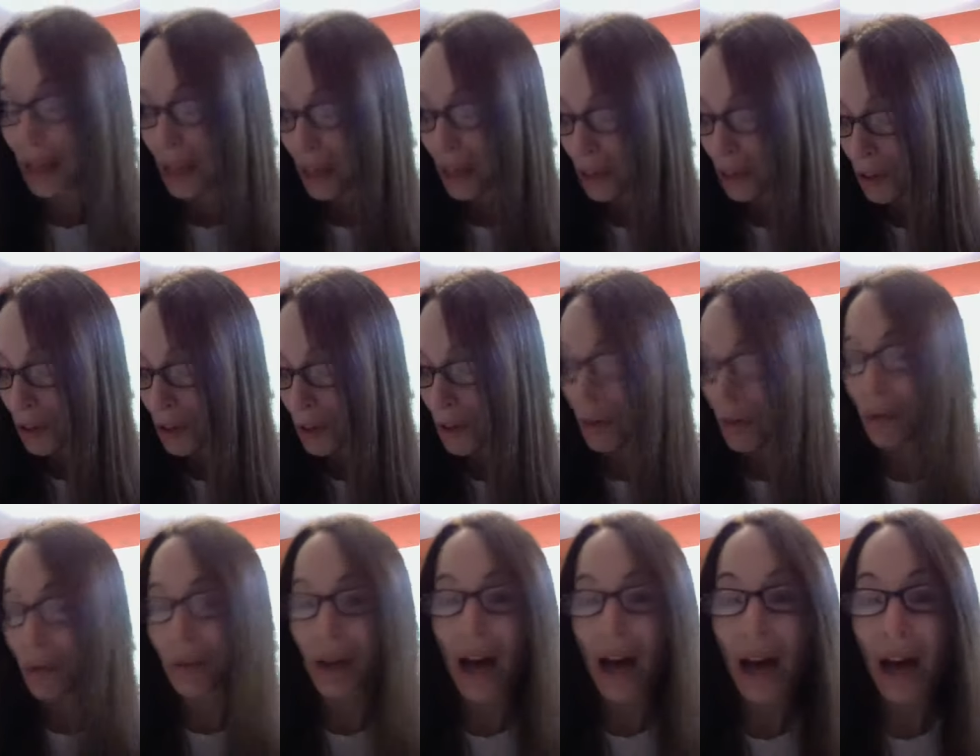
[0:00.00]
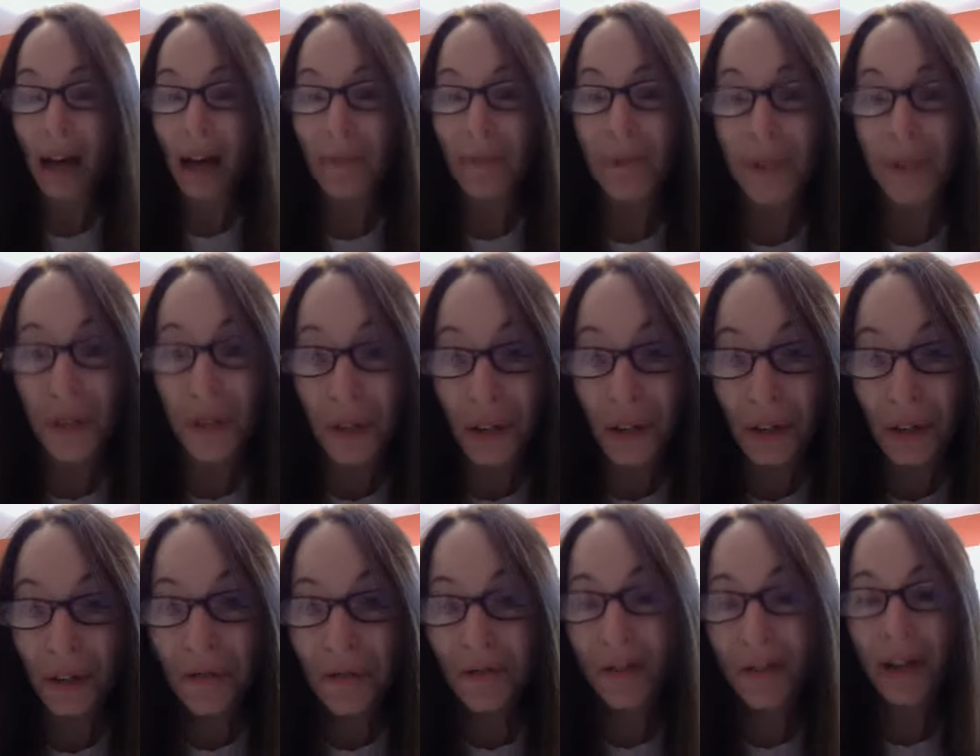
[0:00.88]
You will
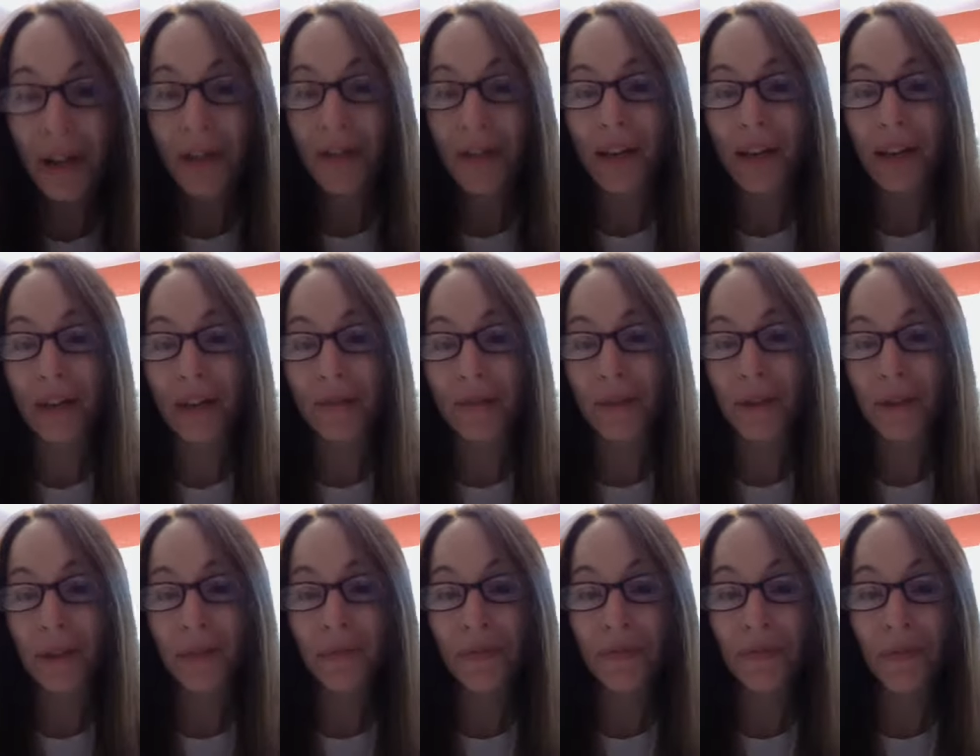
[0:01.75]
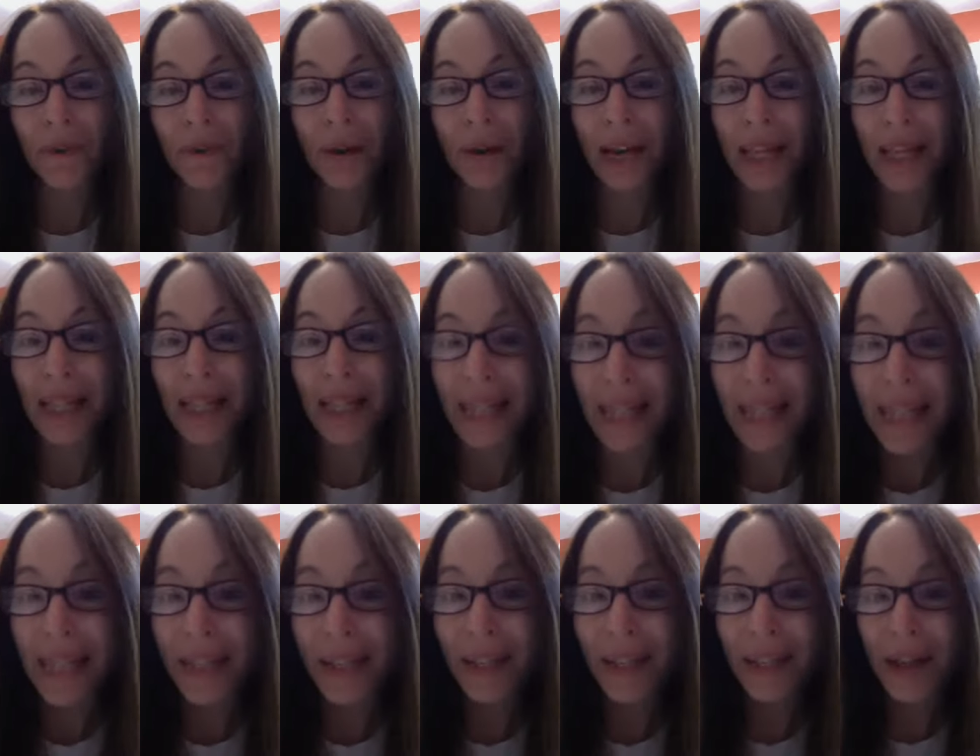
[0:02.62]
observe, right, observe for at
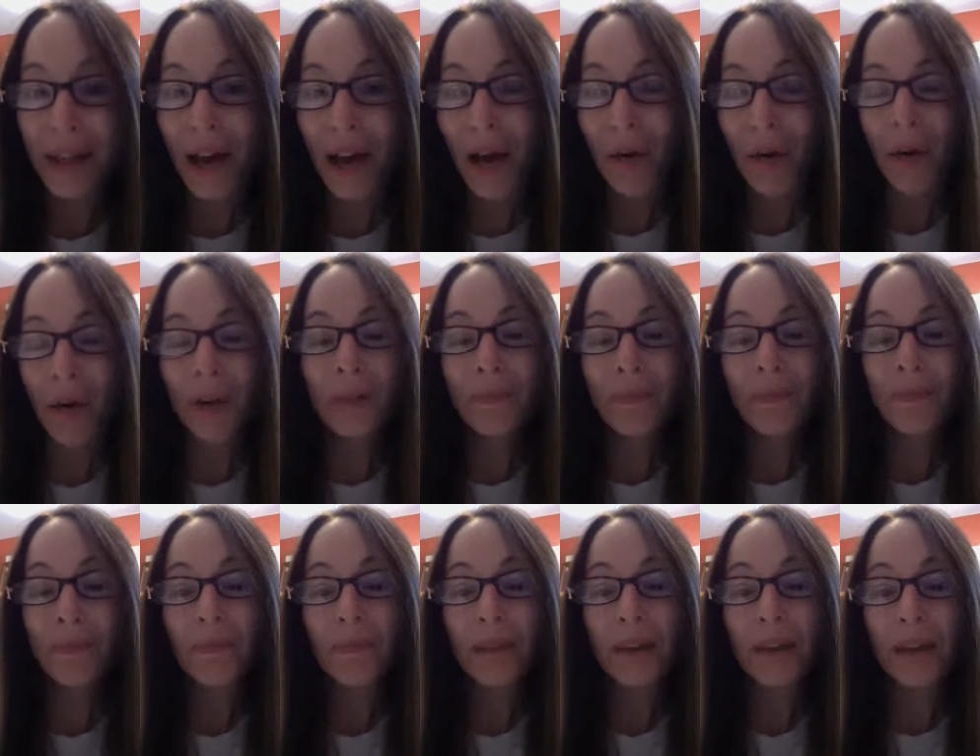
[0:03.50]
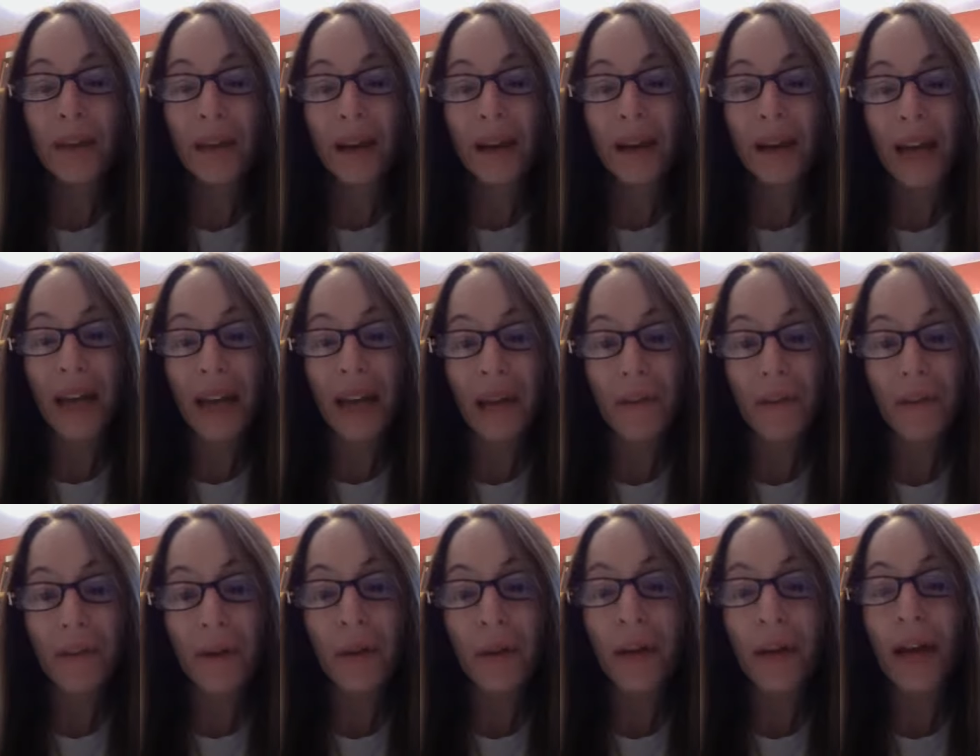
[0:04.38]
least an hour an
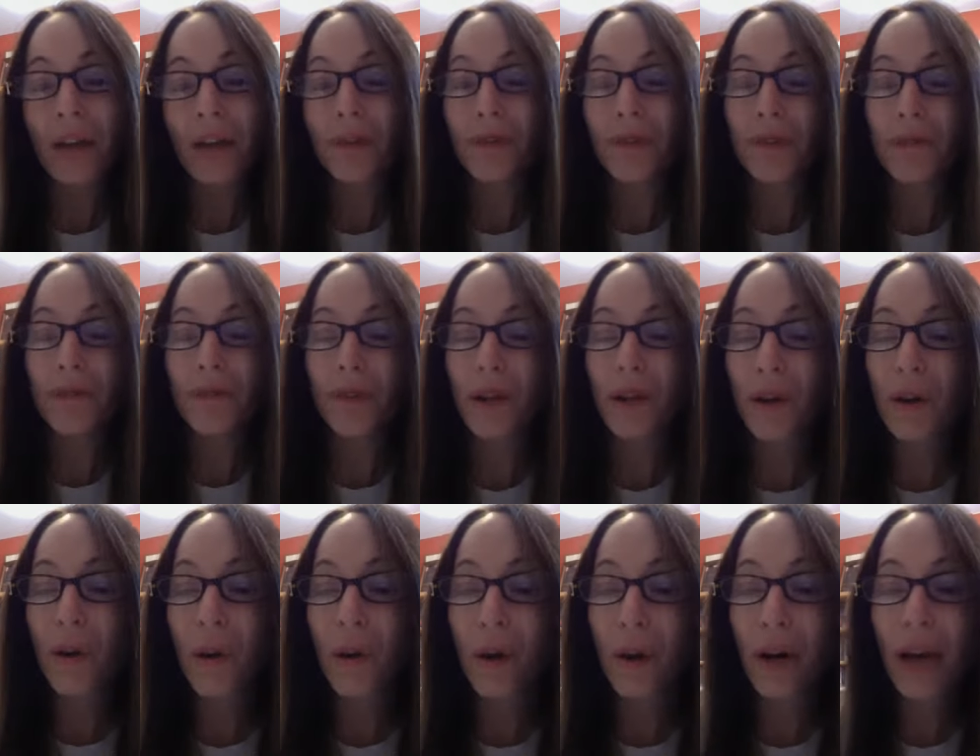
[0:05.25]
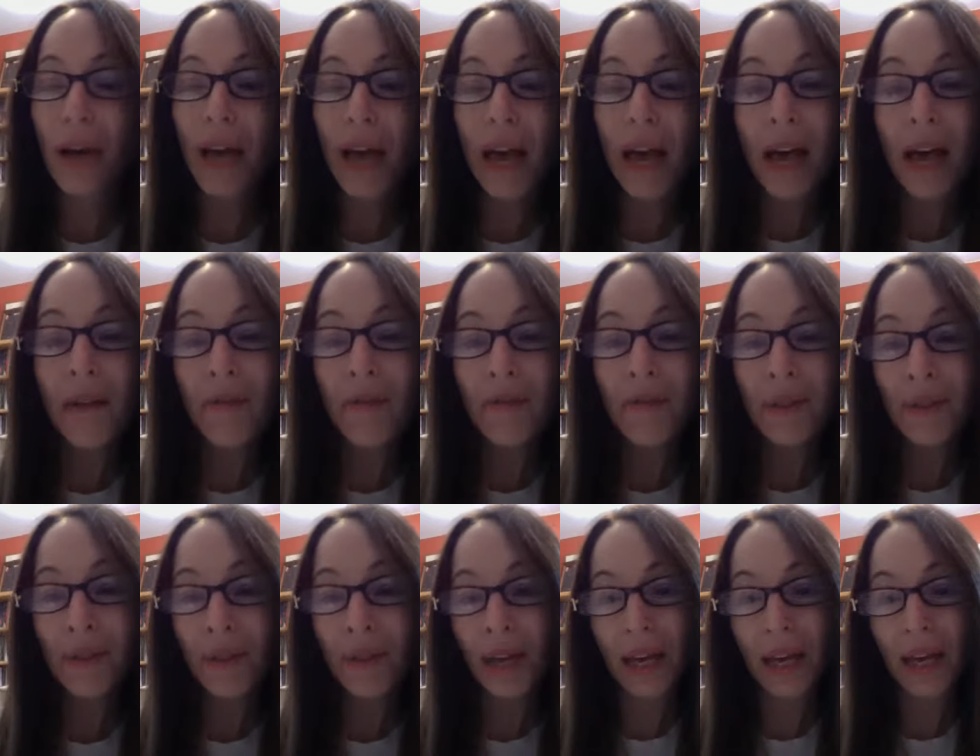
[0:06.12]
animal, and you will record
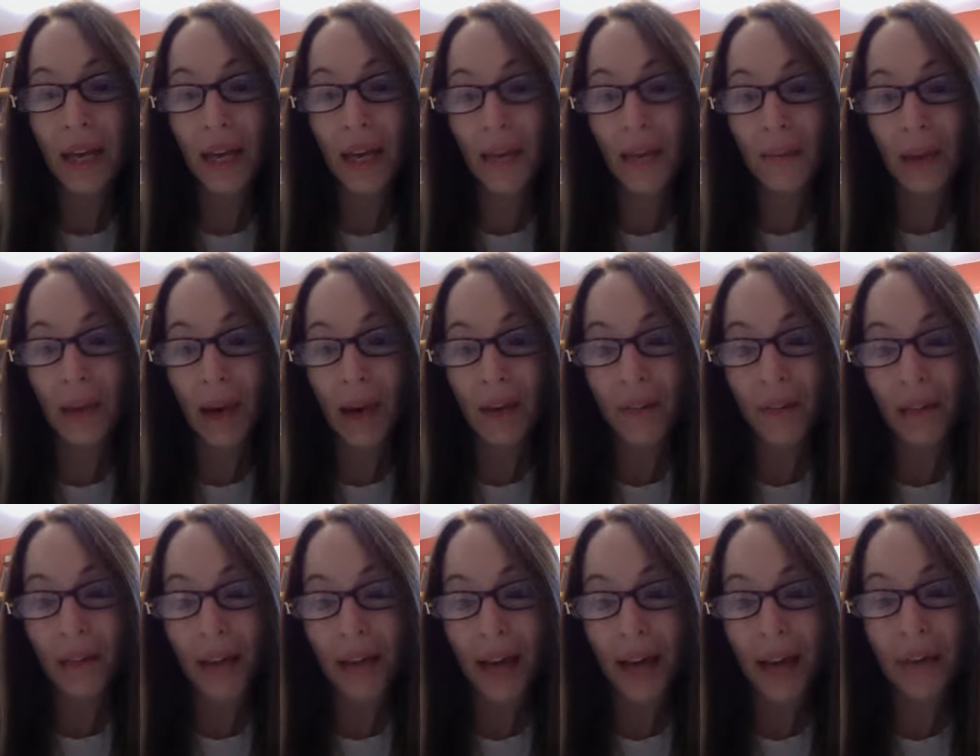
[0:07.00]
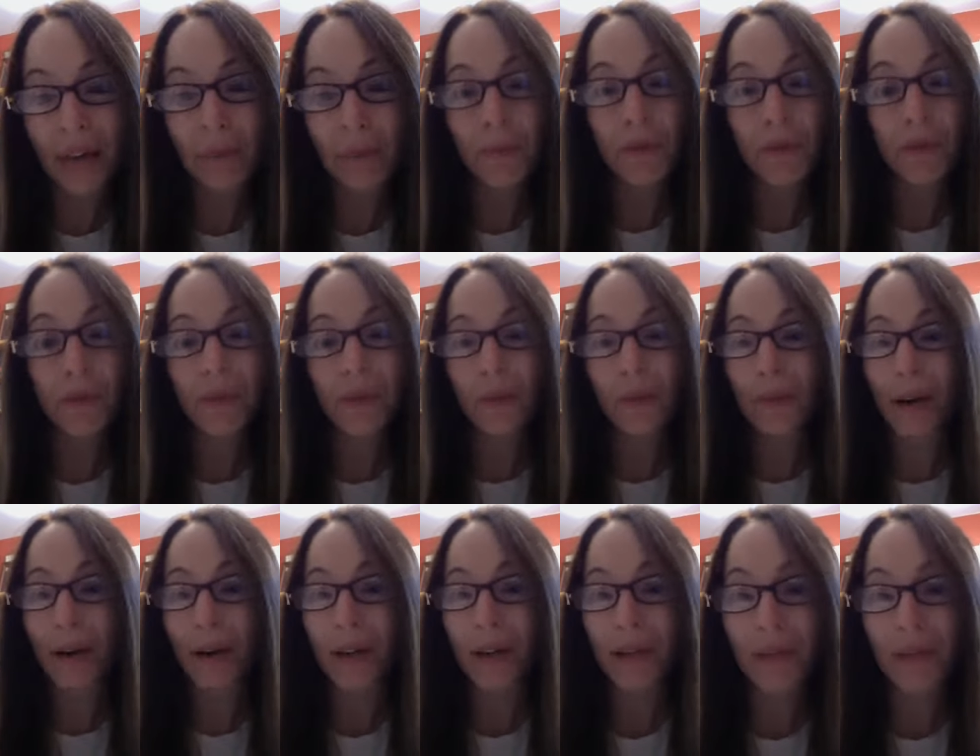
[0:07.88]
everything about that animal,
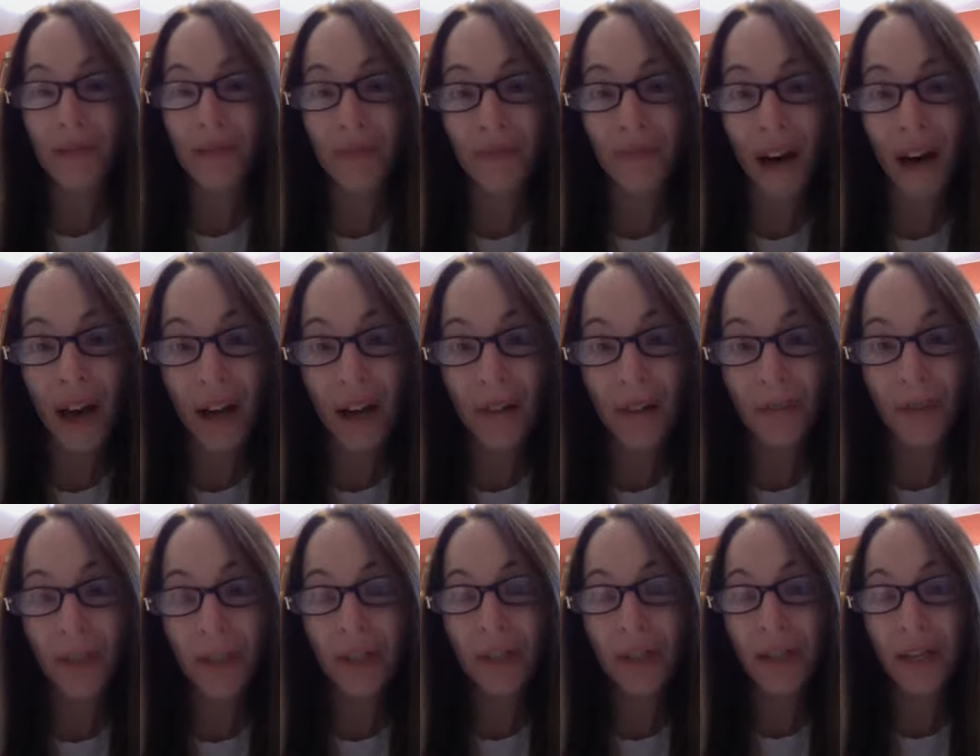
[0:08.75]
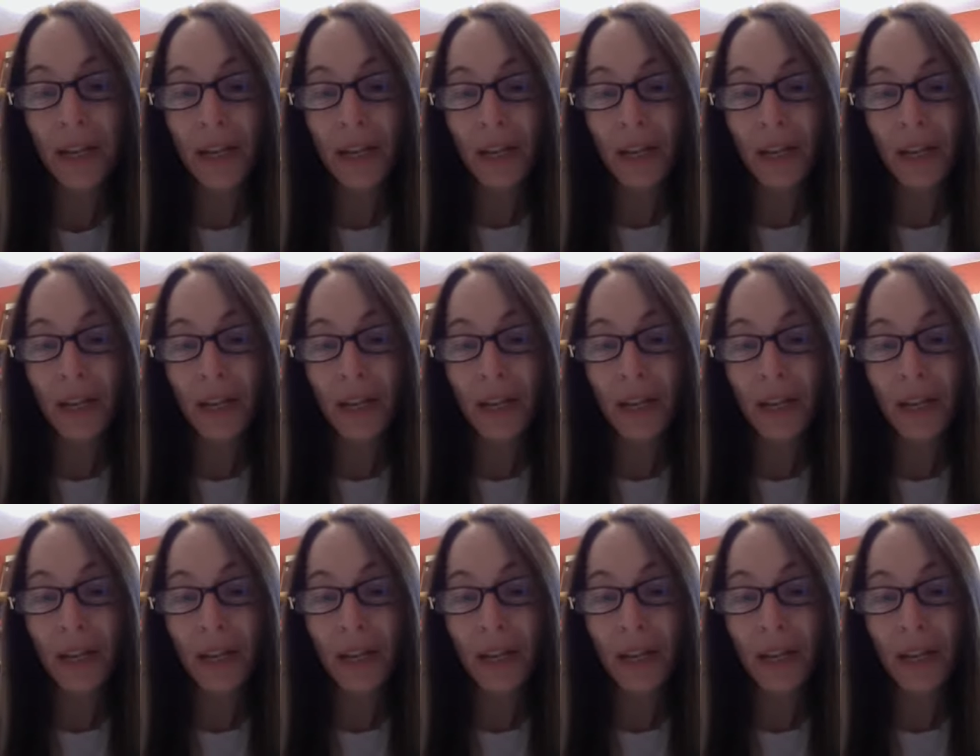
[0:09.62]
about its environment,